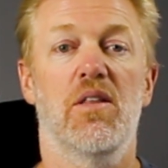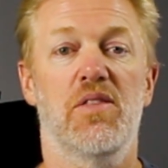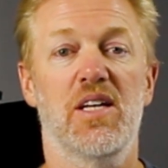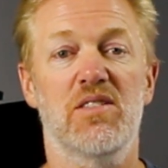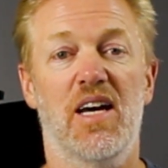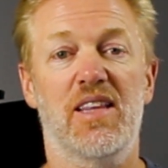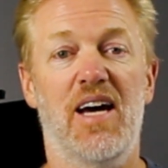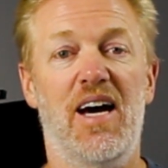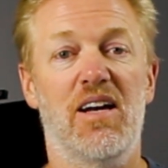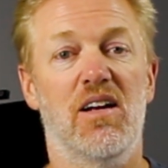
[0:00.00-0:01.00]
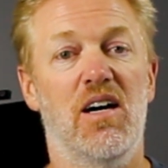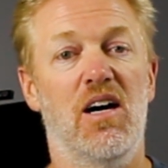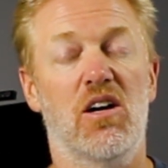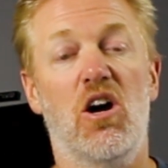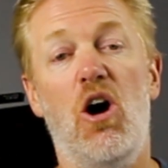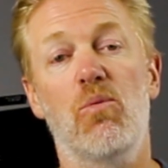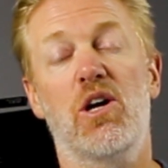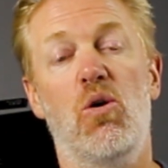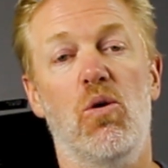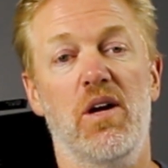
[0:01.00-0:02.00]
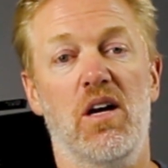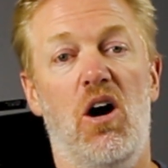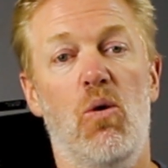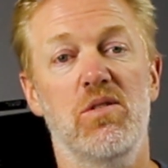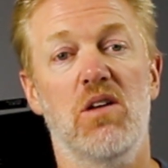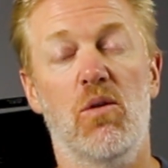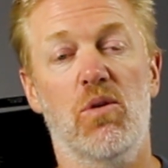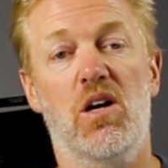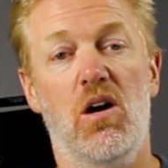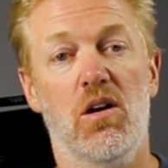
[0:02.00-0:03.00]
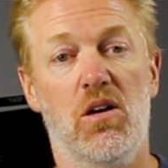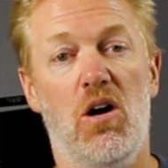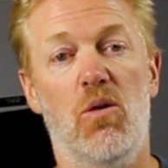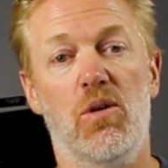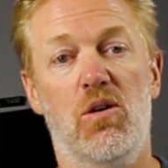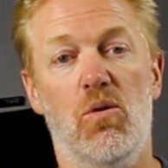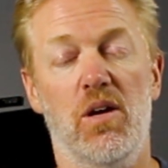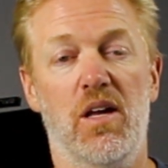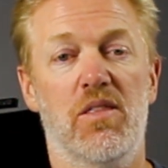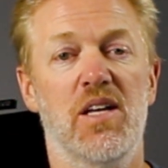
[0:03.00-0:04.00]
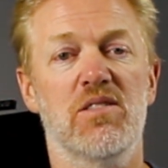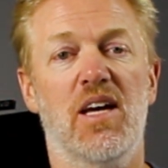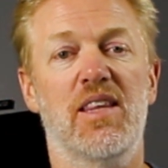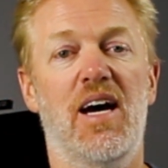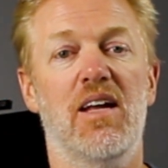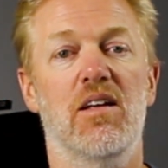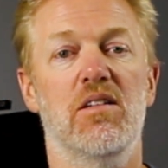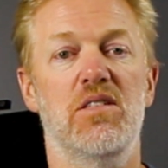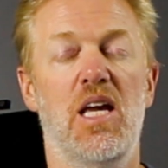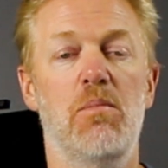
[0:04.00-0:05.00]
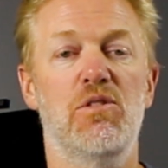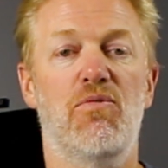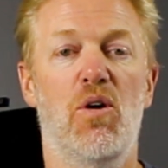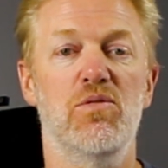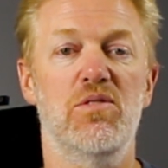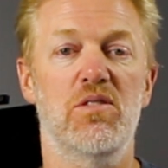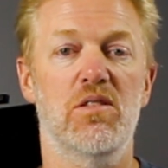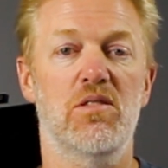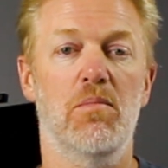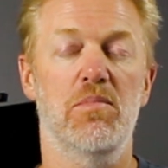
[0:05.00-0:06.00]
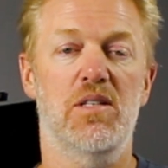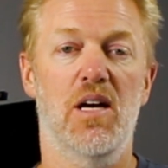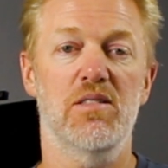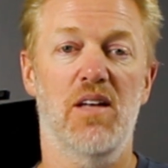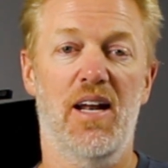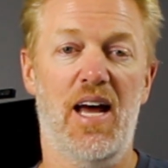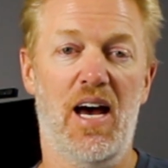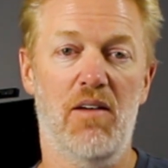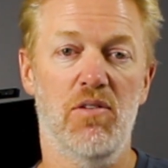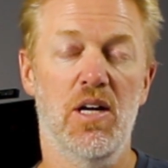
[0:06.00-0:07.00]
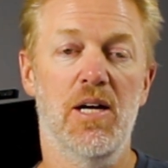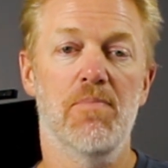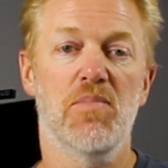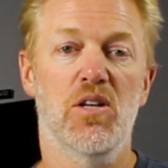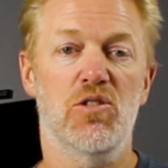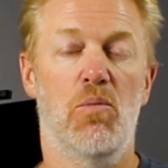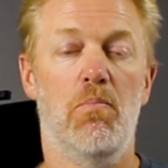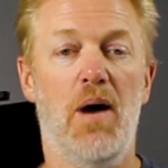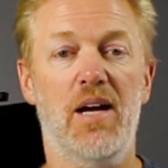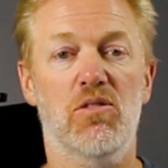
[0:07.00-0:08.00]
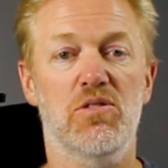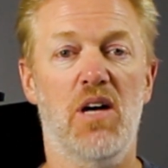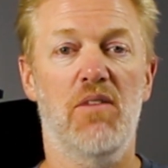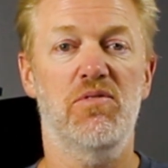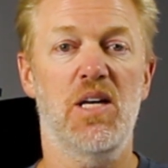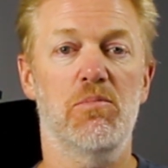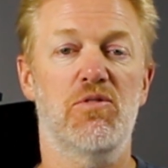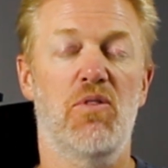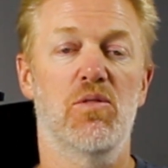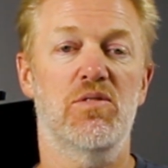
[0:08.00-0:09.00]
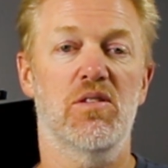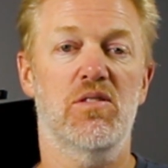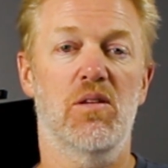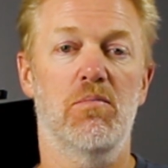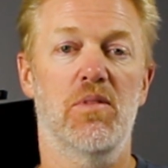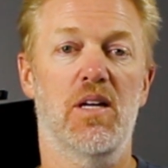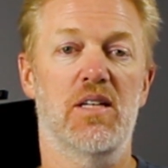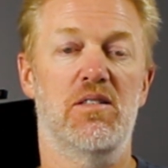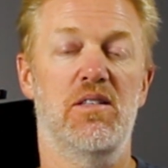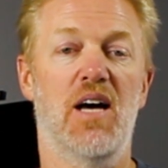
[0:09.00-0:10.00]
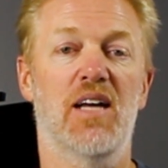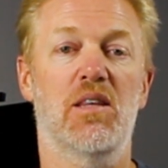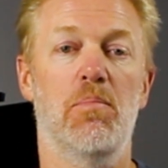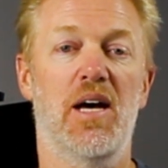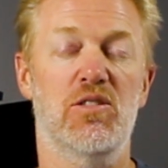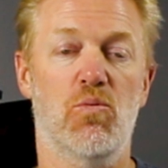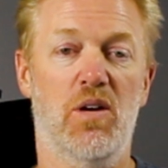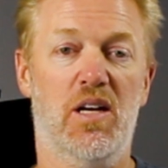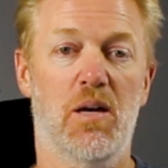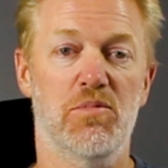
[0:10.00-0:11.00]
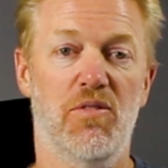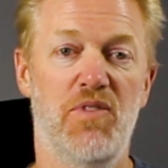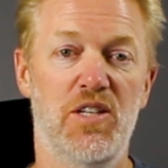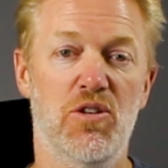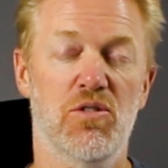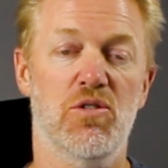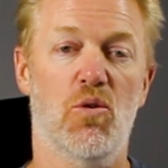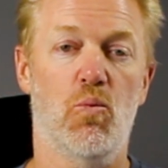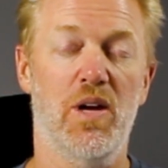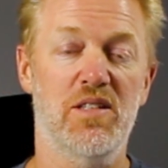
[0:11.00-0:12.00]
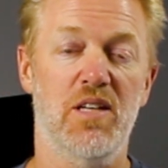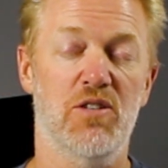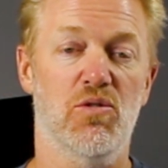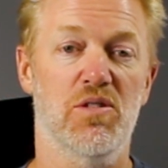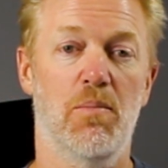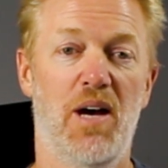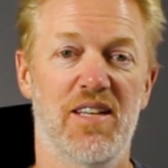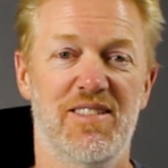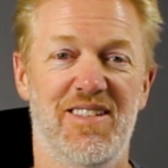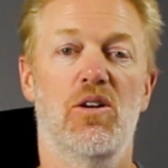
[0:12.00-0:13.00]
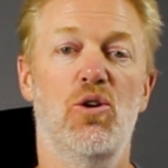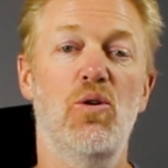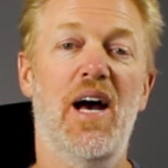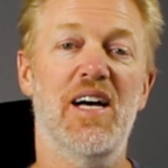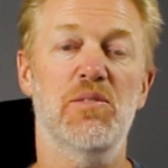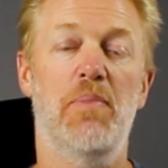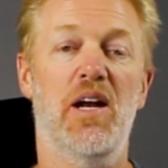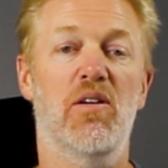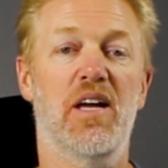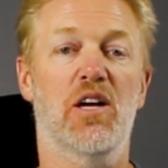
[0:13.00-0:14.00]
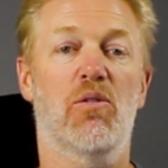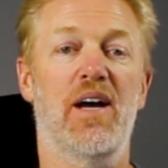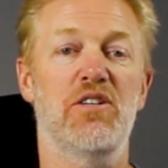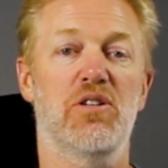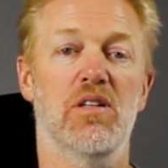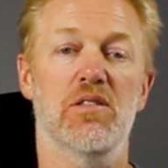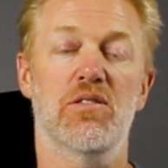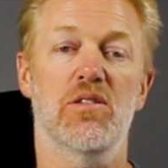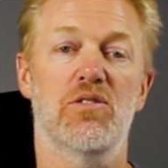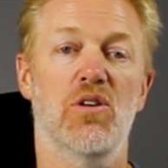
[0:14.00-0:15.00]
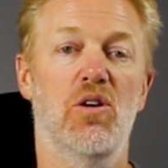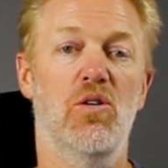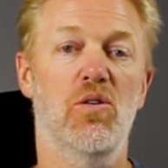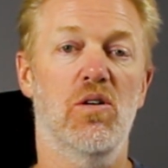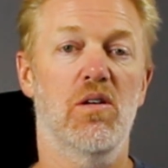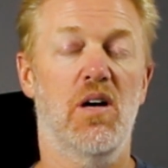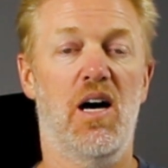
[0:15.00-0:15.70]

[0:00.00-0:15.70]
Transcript: things like that, call recording, always on call recording, things like that, Teams phone system does not have. So Microsoft Teams phone system is not the best when it comes to features. RingCentral's the best. Who has better integrations? So